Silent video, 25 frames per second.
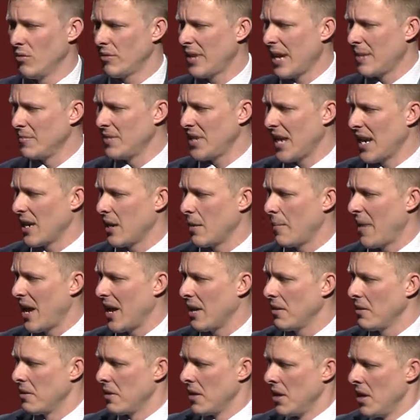Comes out at about
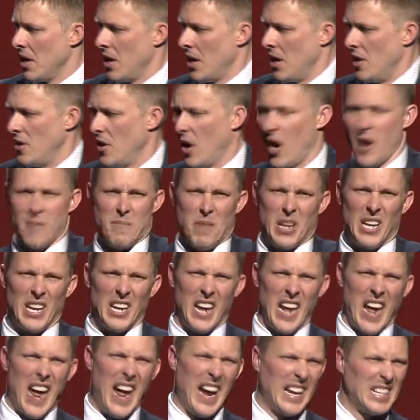9 million a
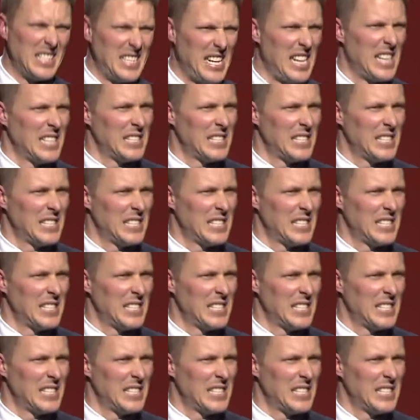hectare.